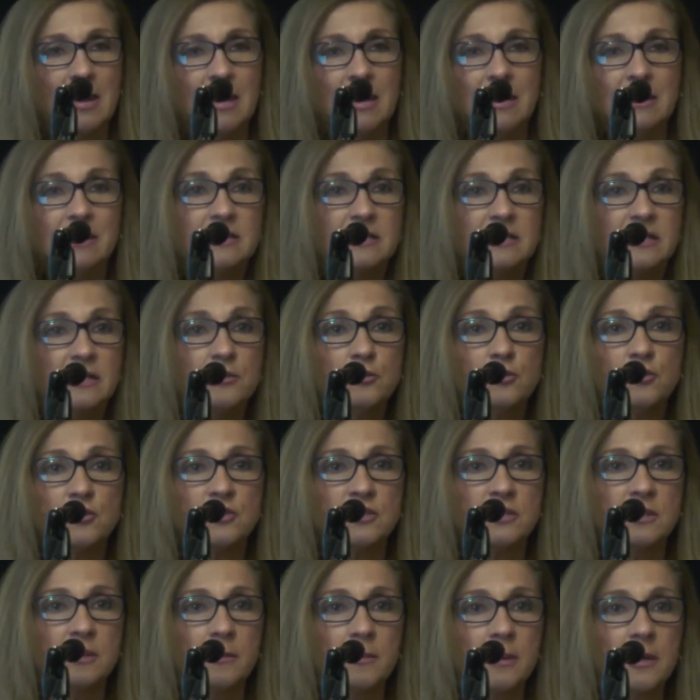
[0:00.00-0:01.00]
And it's
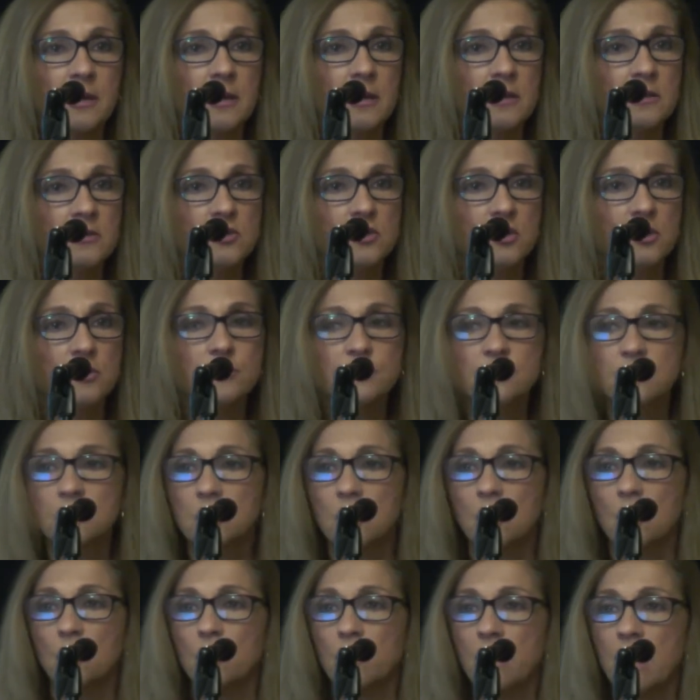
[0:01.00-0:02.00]
interesting because years
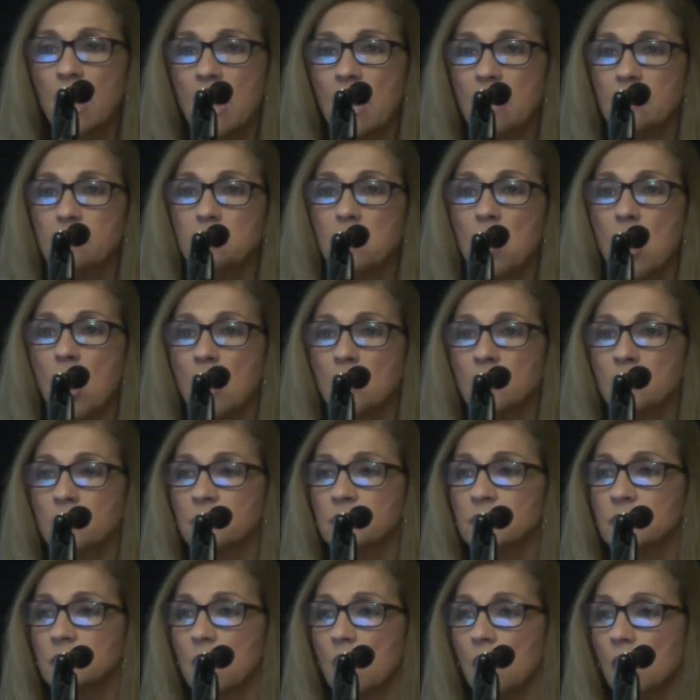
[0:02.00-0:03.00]
ago we had
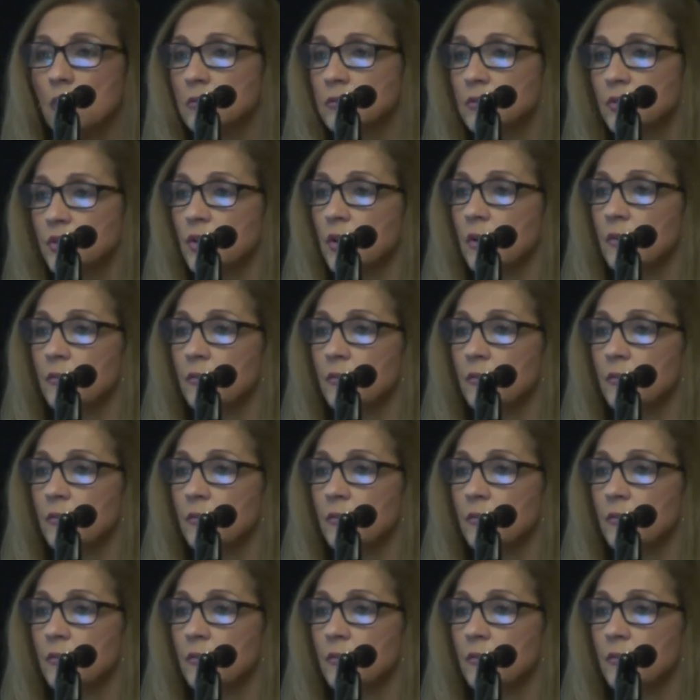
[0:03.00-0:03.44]
models called,